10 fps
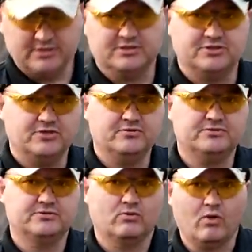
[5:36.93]
to
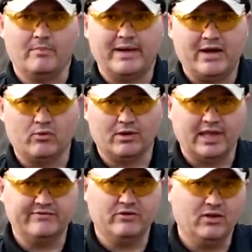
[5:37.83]
choose what power
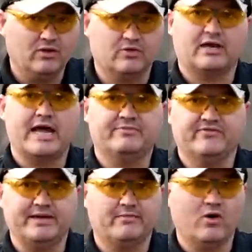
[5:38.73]
level or type
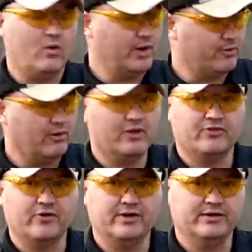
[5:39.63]
of ammo I want to run
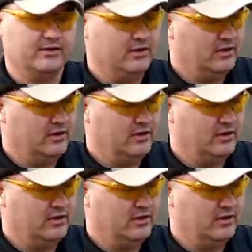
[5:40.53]
through it.